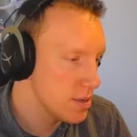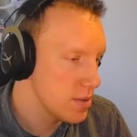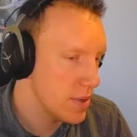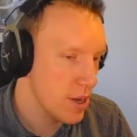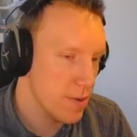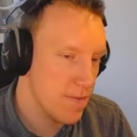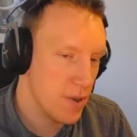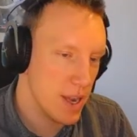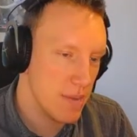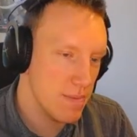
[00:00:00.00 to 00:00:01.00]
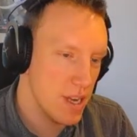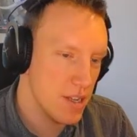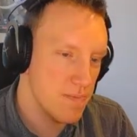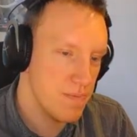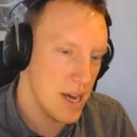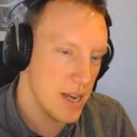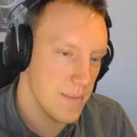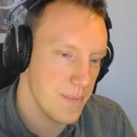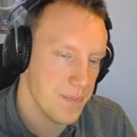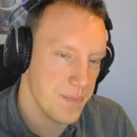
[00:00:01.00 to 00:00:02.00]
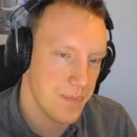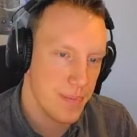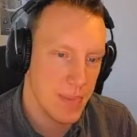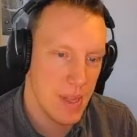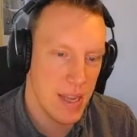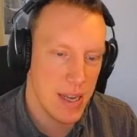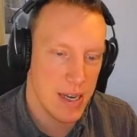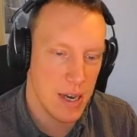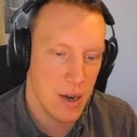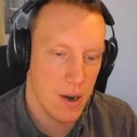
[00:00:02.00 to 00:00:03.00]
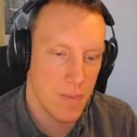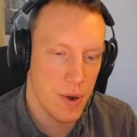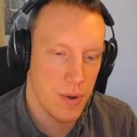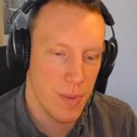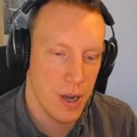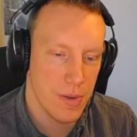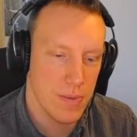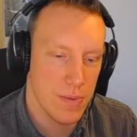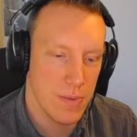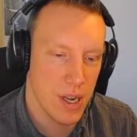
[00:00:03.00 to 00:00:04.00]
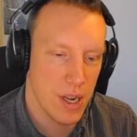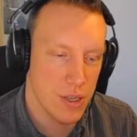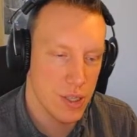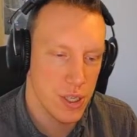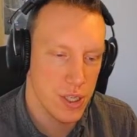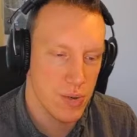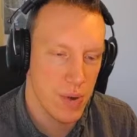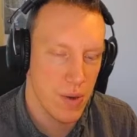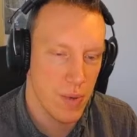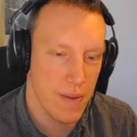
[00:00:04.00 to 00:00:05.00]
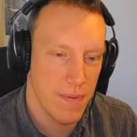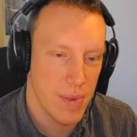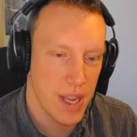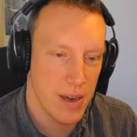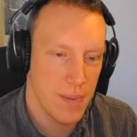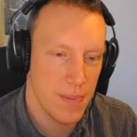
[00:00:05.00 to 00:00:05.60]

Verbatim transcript: We are at 48 minutes, but a Galar Pokemon, we can't just run away from that.